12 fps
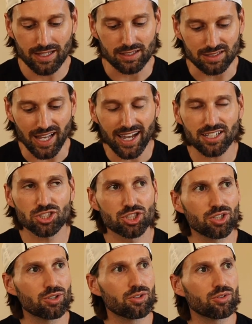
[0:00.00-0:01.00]
Last
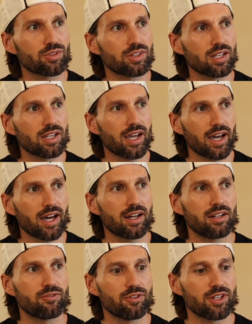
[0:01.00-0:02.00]
year they
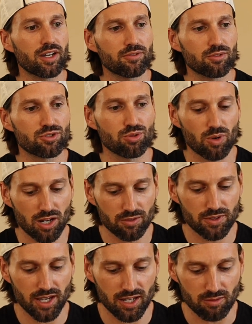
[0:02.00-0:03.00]
had, for the iPhone 12,
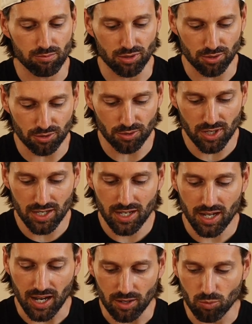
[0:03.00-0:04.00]
they had a blue.
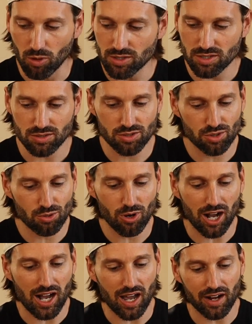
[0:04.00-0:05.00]
I wasn't too
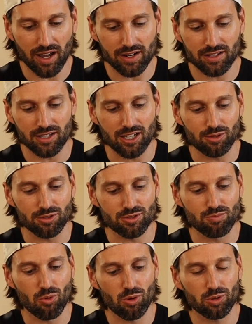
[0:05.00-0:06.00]
hot on it. It
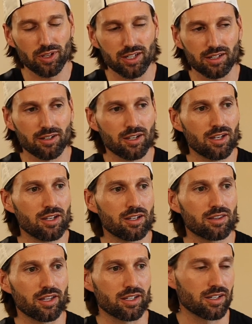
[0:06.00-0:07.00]
was more like
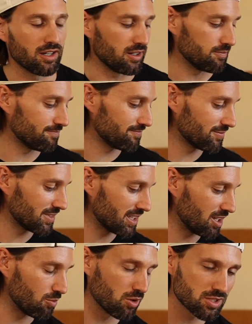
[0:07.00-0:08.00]

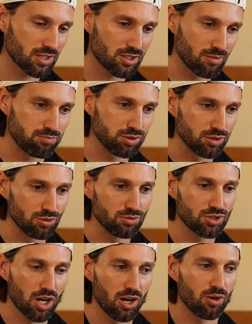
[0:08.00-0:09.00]
it wasn't the blue
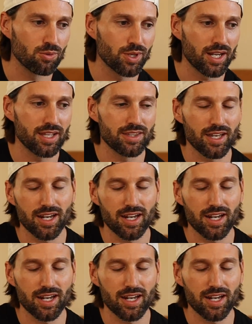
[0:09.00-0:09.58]
tone that